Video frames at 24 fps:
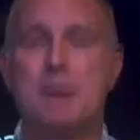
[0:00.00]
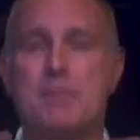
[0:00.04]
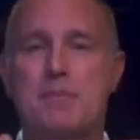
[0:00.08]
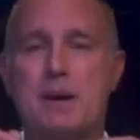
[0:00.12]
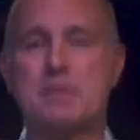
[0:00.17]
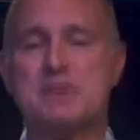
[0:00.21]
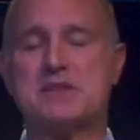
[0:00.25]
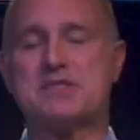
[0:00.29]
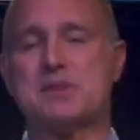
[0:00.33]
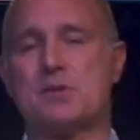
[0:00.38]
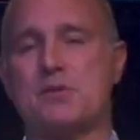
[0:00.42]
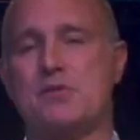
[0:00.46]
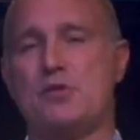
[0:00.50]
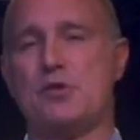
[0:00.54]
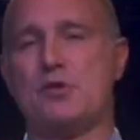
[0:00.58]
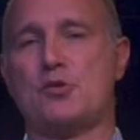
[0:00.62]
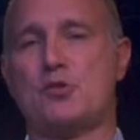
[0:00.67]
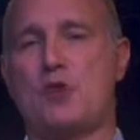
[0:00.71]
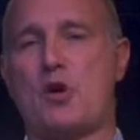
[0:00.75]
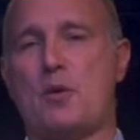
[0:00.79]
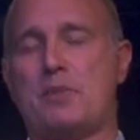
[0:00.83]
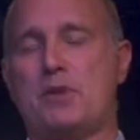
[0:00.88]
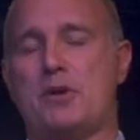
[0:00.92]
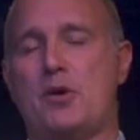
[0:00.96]
Maybe some of you
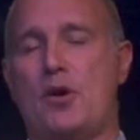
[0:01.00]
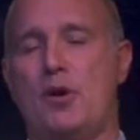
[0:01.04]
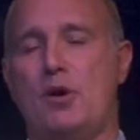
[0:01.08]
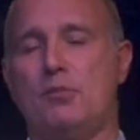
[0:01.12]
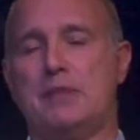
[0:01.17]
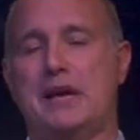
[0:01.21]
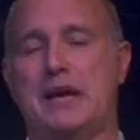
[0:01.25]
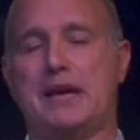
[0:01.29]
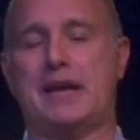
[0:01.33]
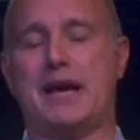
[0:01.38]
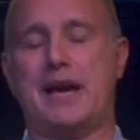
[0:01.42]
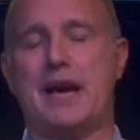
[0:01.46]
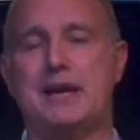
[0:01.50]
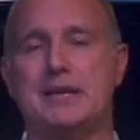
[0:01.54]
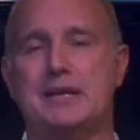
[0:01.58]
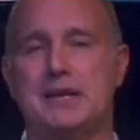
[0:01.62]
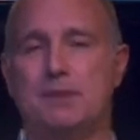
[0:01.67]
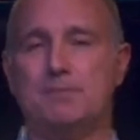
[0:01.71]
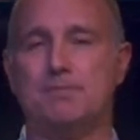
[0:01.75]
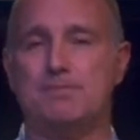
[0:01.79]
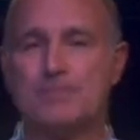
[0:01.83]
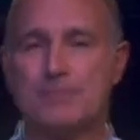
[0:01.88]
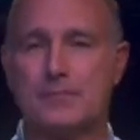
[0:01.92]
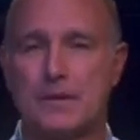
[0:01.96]
grew up in a home like I
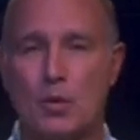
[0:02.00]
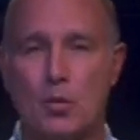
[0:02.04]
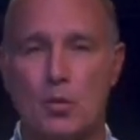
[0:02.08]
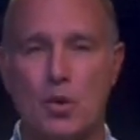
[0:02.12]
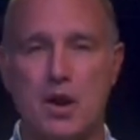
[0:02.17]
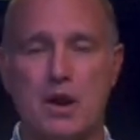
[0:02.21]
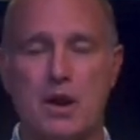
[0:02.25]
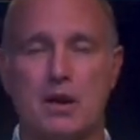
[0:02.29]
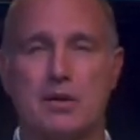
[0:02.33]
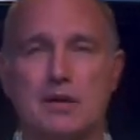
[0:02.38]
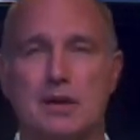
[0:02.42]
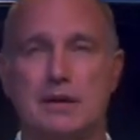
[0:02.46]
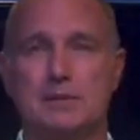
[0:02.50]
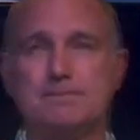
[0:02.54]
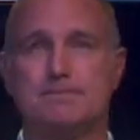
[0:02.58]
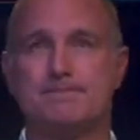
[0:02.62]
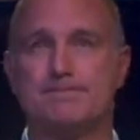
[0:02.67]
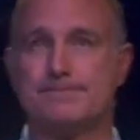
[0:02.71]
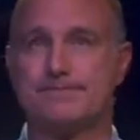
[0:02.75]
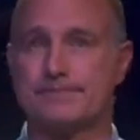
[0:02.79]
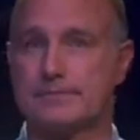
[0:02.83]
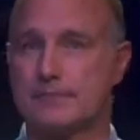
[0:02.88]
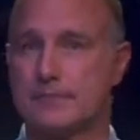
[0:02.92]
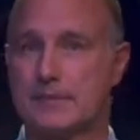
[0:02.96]
did, where
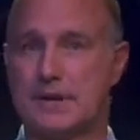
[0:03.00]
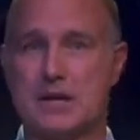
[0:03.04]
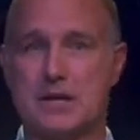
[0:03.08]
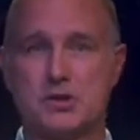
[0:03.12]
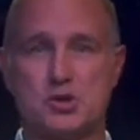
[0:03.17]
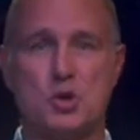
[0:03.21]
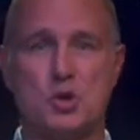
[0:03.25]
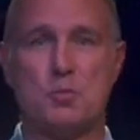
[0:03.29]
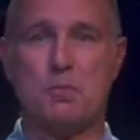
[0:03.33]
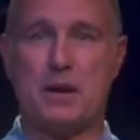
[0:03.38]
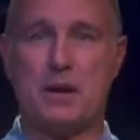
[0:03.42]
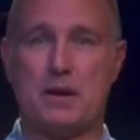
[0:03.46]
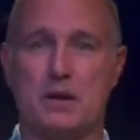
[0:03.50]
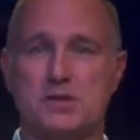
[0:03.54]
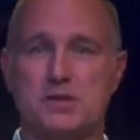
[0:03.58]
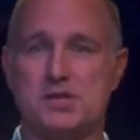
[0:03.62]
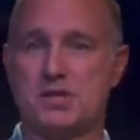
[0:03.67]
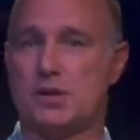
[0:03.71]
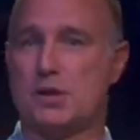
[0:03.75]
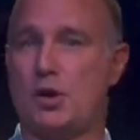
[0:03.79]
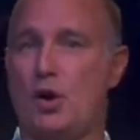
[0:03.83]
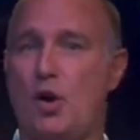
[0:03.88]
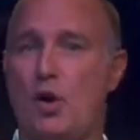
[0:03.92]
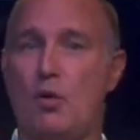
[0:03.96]
you had two parents
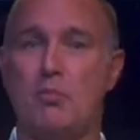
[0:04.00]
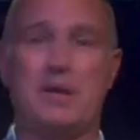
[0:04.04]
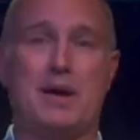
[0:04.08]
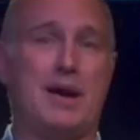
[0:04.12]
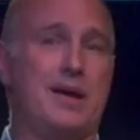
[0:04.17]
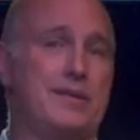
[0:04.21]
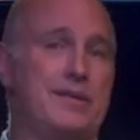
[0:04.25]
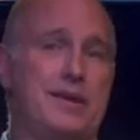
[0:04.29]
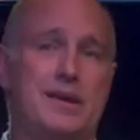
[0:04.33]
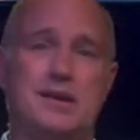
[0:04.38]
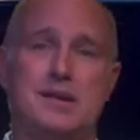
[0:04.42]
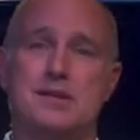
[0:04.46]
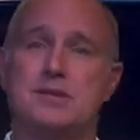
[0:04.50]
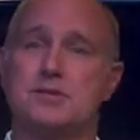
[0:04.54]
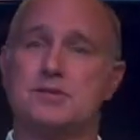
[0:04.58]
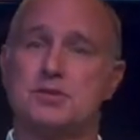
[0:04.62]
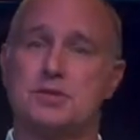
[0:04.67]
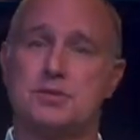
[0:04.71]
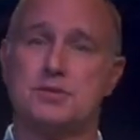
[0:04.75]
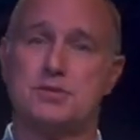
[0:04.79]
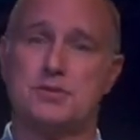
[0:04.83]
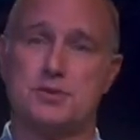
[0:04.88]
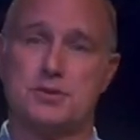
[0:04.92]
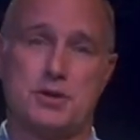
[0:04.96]
in the home and they didn't
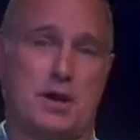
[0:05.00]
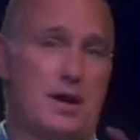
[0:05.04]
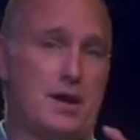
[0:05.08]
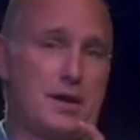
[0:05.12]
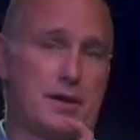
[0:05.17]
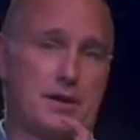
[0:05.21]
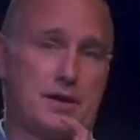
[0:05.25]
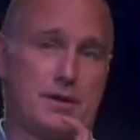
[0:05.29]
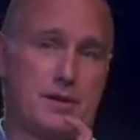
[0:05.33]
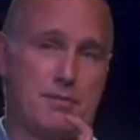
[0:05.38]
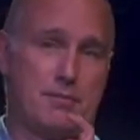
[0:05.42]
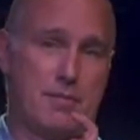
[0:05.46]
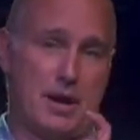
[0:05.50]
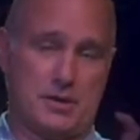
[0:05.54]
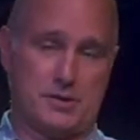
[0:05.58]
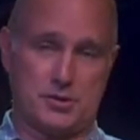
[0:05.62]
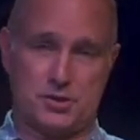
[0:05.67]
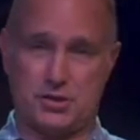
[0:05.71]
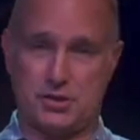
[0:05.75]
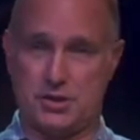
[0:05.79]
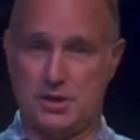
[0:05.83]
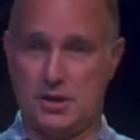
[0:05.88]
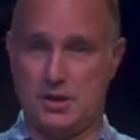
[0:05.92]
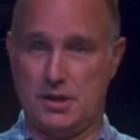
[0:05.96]
talk
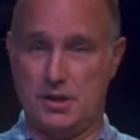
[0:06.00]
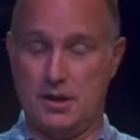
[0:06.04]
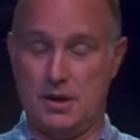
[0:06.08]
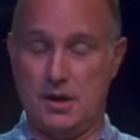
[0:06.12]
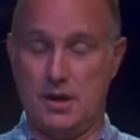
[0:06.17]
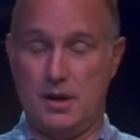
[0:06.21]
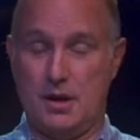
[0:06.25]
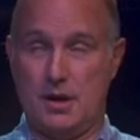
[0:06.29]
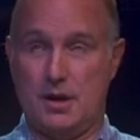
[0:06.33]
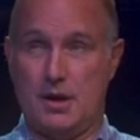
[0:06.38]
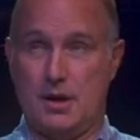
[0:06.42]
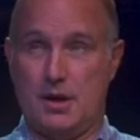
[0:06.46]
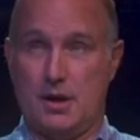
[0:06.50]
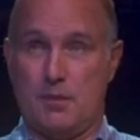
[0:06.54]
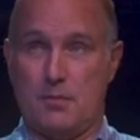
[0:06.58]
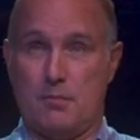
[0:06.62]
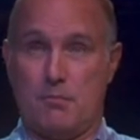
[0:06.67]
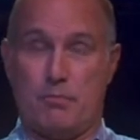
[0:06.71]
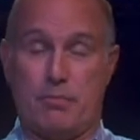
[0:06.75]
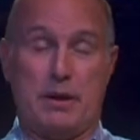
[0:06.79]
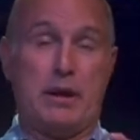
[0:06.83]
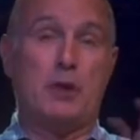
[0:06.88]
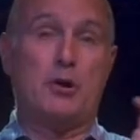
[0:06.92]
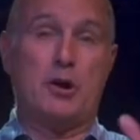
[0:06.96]
much,
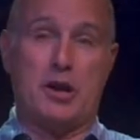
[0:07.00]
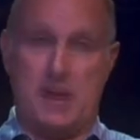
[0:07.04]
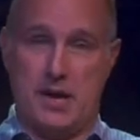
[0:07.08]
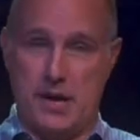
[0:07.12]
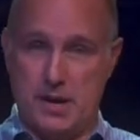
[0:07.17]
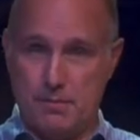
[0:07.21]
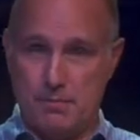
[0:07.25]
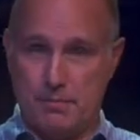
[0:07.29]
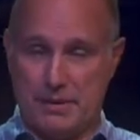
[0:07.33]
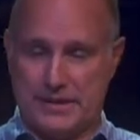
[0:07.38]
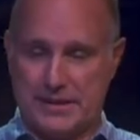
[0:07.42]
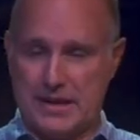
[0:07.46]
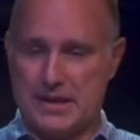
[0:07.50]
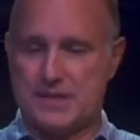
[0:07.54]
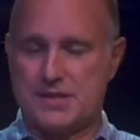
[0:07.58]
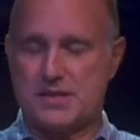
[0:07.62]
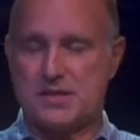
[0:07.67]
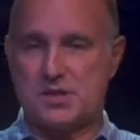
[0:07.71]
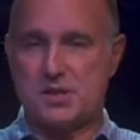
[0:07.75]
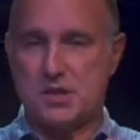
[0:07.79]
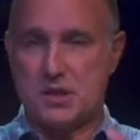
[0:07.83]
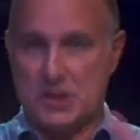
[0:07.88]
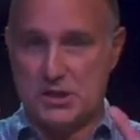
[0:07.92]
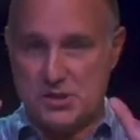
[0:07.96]
period, but they
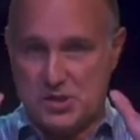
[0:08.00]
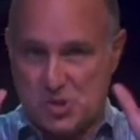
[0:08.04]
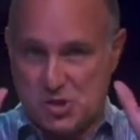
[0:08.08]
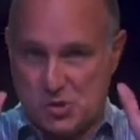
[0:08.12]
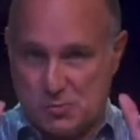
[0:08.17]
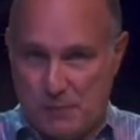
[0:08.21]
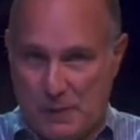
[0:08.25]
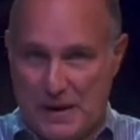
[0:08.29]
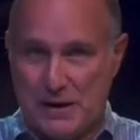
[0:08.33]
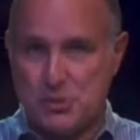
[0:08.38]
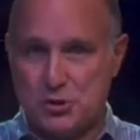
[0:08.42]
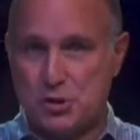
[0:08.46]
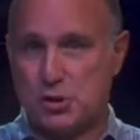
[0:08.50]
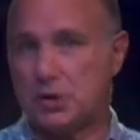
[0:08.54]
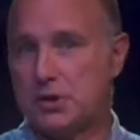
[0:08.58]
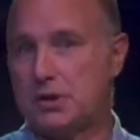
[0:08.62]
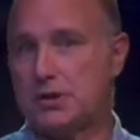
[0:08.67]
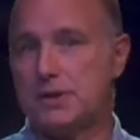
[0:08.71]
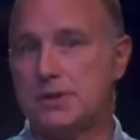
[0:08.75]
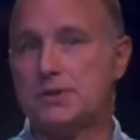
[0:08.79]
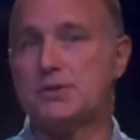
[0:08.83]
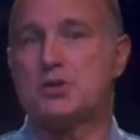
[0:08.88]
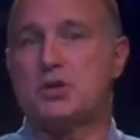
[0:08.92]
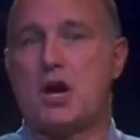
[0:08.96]
especially
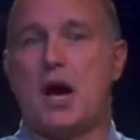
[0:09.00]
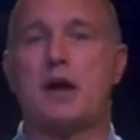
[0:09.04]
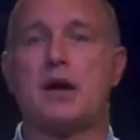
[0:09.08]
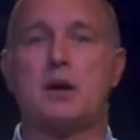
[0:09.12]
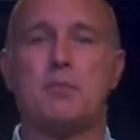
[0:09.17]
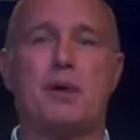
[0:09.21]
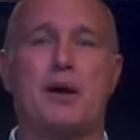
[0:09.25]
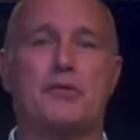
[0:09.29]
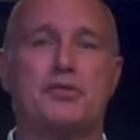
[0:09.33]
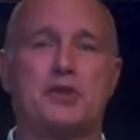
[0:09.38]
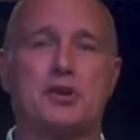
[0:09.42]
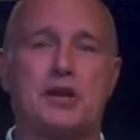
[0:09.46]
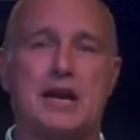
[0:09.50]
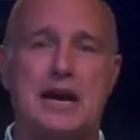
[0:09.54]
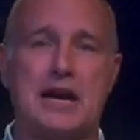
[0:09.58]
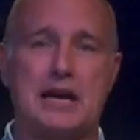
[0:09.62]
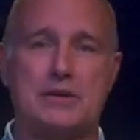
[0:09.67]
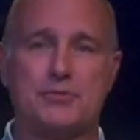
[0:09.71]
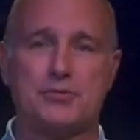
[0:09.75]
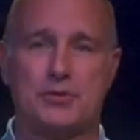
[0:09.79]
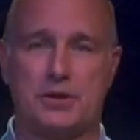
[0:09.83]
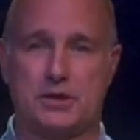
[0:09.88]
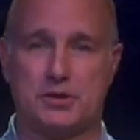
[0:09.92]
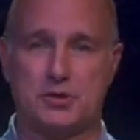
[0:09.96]
didn't talk about their
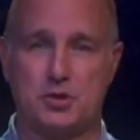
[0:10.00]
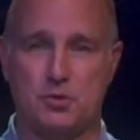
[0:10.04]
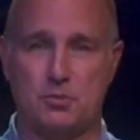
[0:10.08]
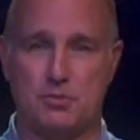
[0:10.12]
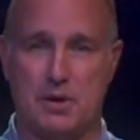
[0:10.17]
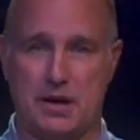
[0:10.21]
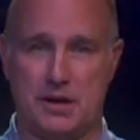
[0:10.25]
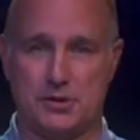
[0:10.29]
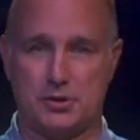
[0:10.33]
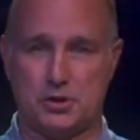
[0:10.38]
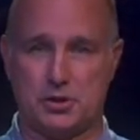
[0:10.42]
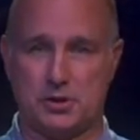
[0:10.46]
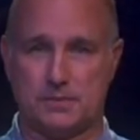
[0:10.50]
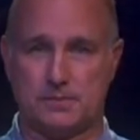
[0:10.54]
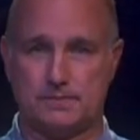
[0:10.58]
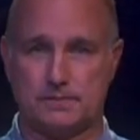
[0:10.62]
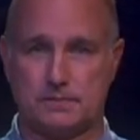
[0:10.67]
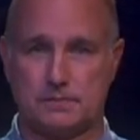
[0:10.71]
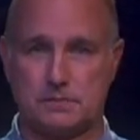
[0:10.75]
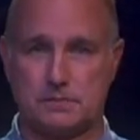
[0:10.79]
conflict too much.